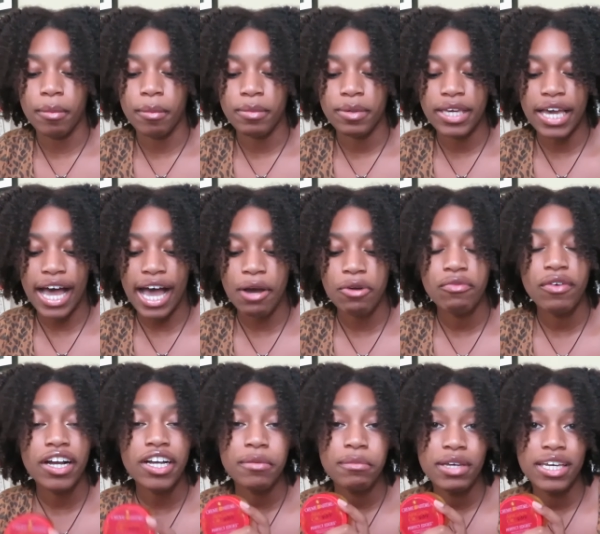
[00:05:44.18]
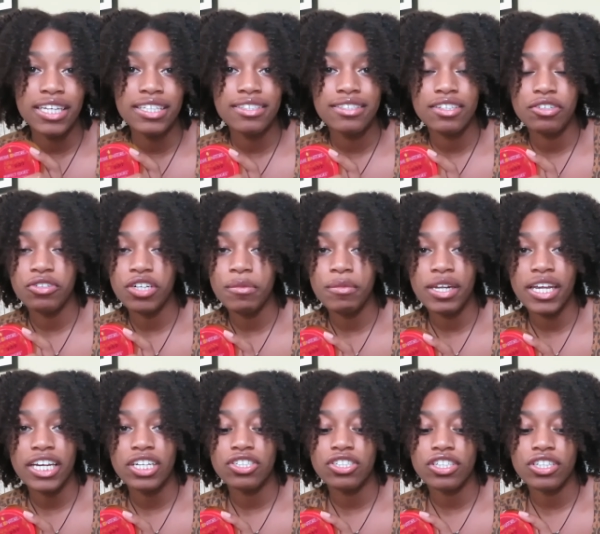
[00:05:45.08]
Yeah, I would recommend Cream of
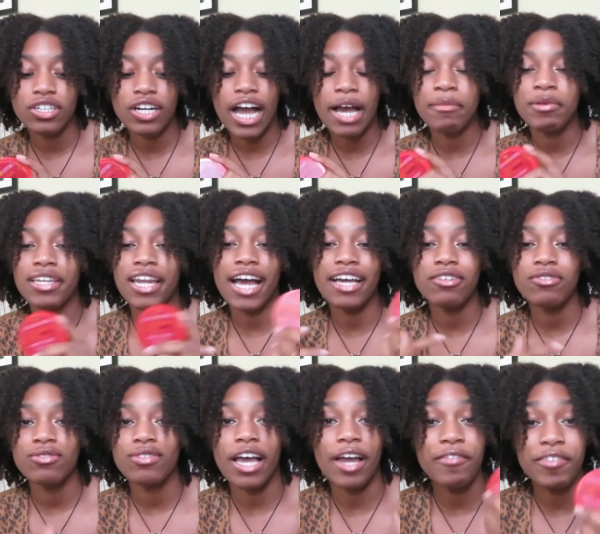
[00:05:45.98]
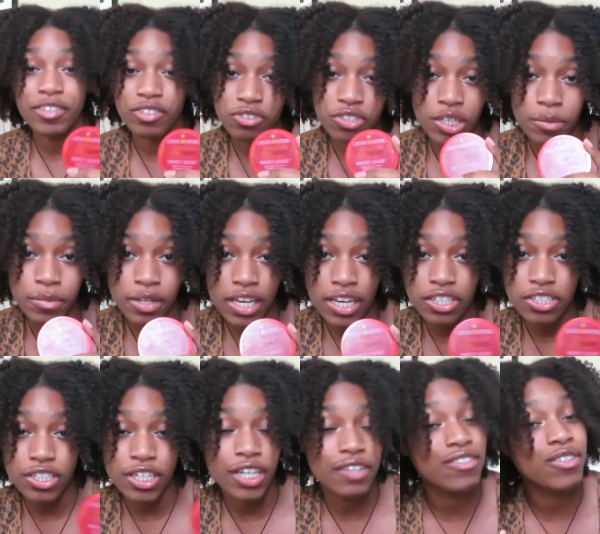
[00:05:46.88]
Nature. I mean, I use everything Cream of
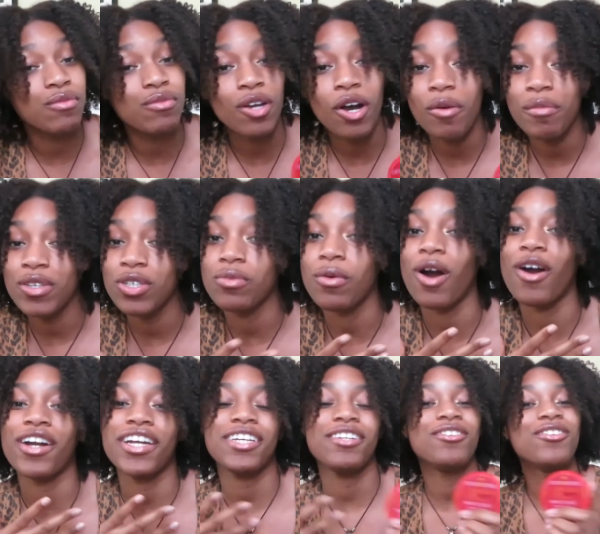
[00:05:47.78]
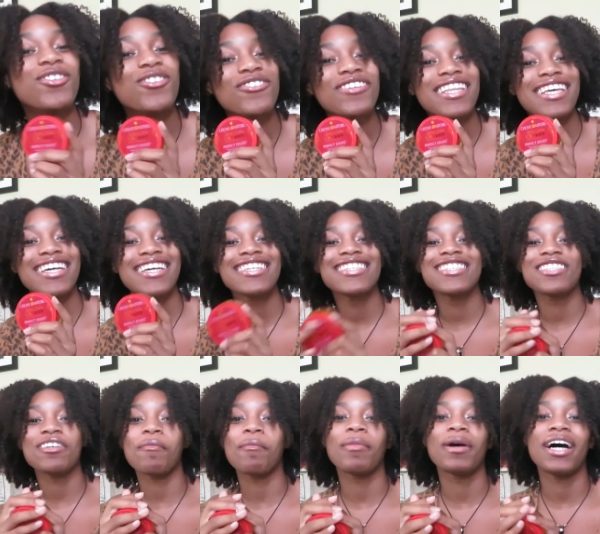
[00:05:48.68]
Nature. If you know me, you already knew this,
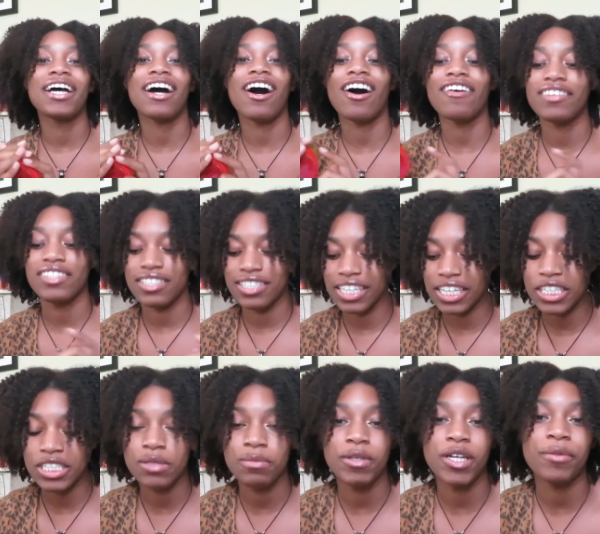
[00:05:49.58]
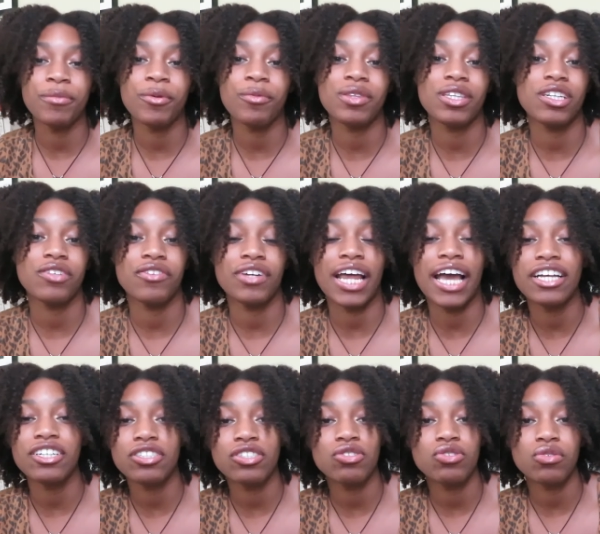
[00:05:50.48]
but obviously experiment with the different
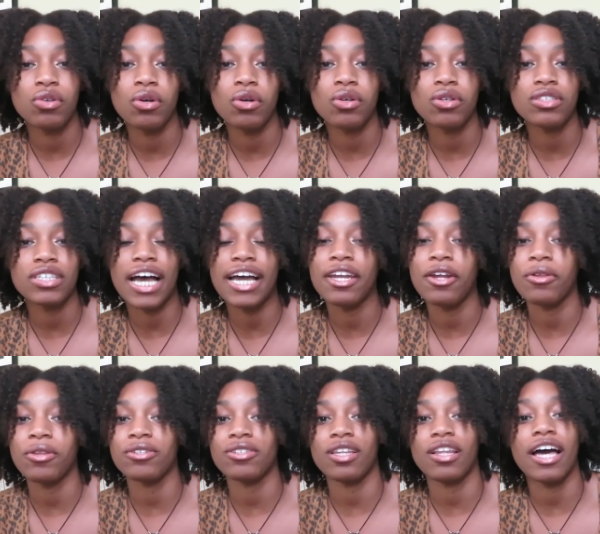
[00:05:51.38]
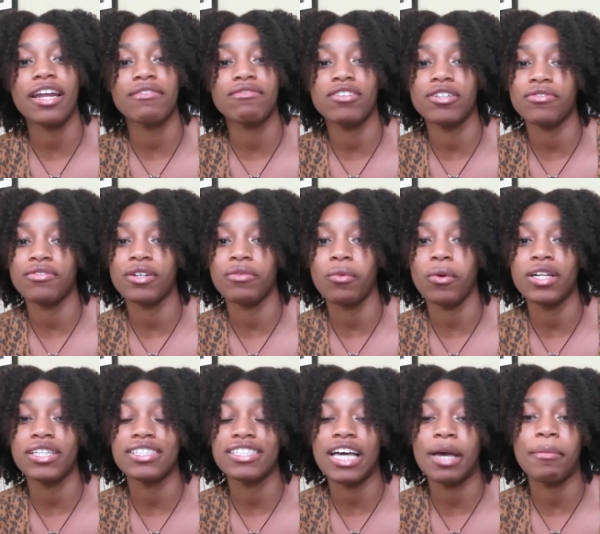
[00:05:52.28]
edge controls. I know there's a lot of different
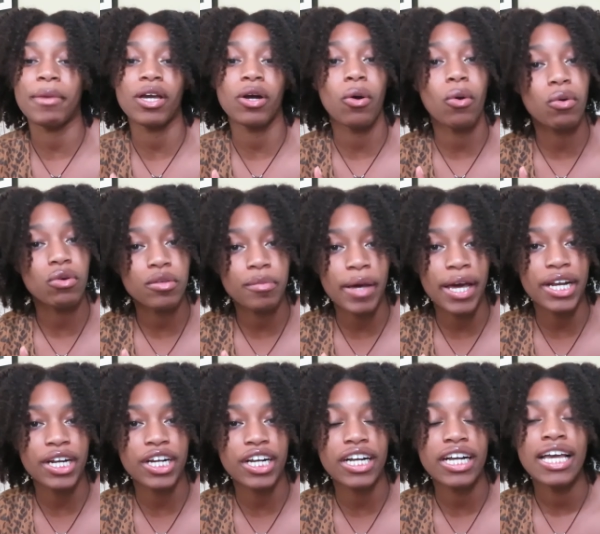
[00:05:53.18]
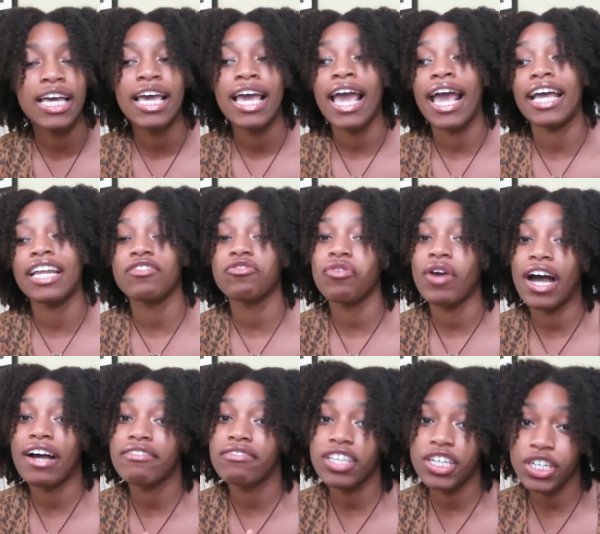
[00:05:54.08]
ones that may hold better, and if you
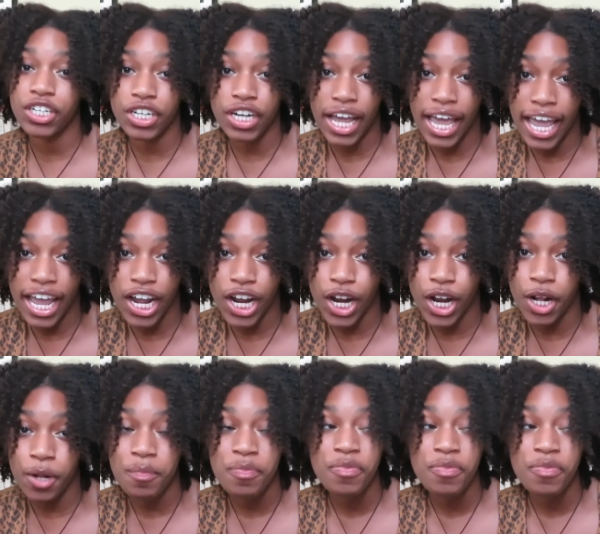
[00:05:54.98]
have thicker hair,